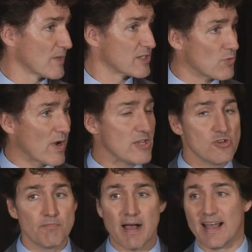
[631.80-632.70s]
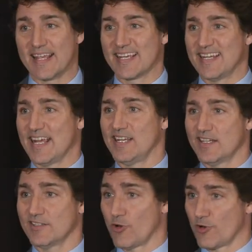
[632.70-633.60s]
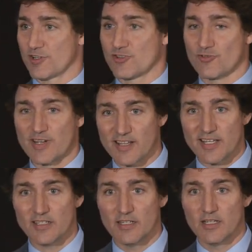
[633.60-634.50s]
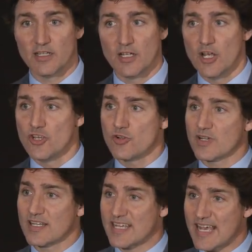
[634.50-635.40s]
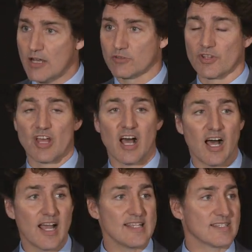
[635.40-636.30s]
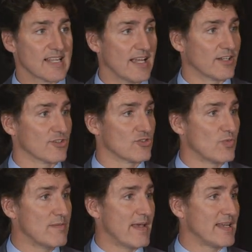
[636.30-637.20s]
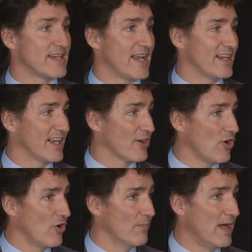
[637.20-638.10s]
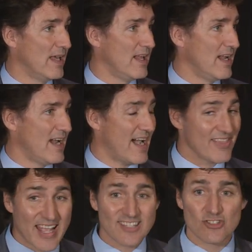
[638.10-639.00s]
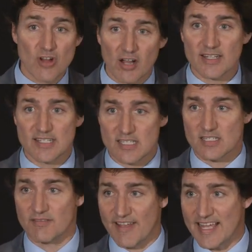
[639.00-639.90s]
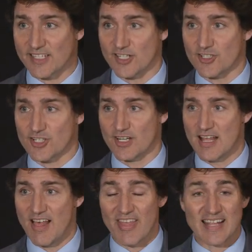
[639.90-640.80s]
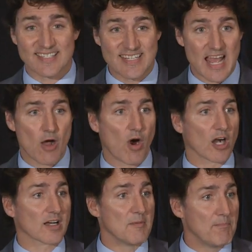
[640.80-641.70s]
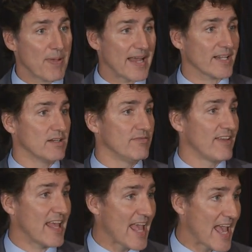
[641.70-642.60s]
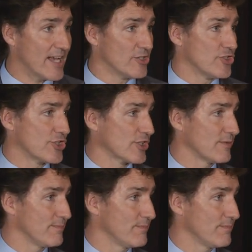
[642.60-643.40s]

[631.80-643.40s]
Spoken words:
See, when you buy Canadian or Australian, you can count on the high standards we maintain at home. And that's not a disadvantage. That's now our competitive edge.